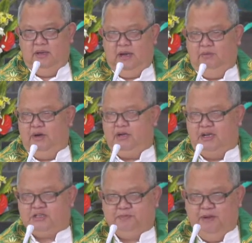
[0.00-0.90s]
Our
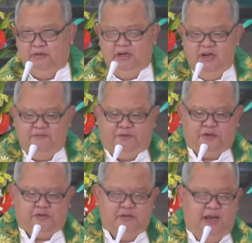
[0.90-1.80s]
gospel reading for
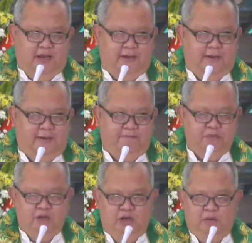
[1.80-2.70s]
today
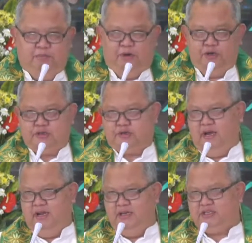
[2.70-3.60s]

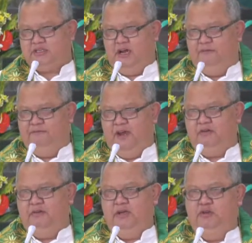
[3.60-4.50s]
portrays a
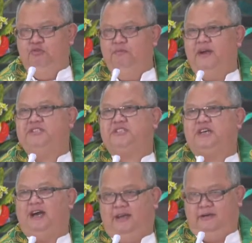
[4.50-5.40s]
very human
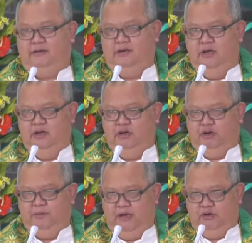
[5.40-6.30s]
side
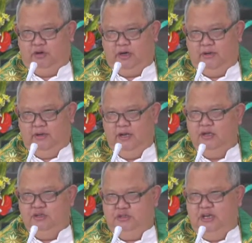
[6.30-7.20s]
of the Lord.
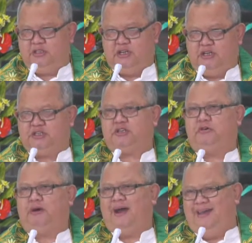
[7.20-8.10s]
Jesus
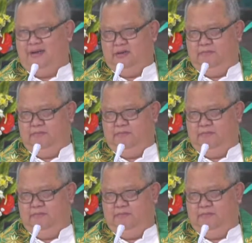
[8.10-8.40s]
cried,